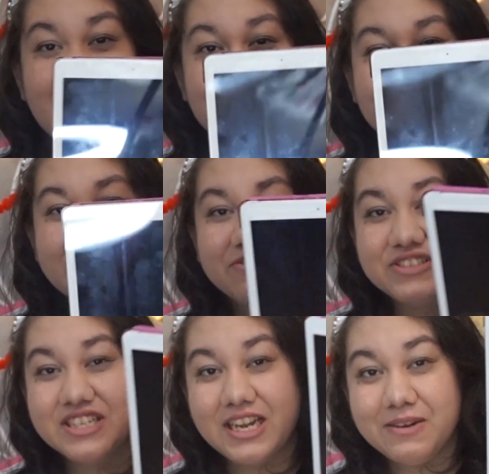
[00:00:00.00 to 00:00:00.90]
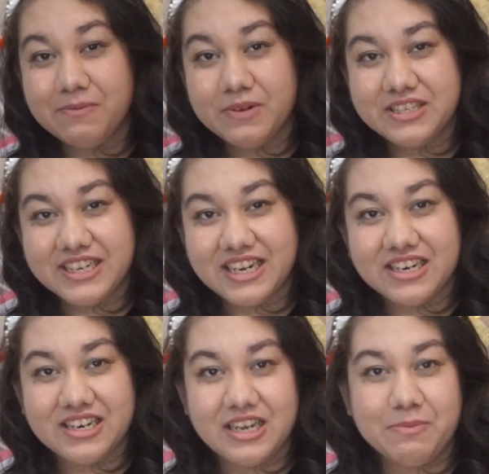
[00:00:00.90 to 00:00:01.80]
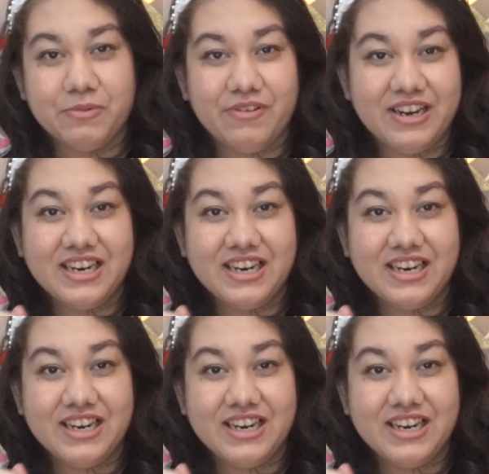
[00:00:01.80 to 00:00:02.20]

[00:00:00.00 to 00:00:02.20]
but it was time to get an upgrade.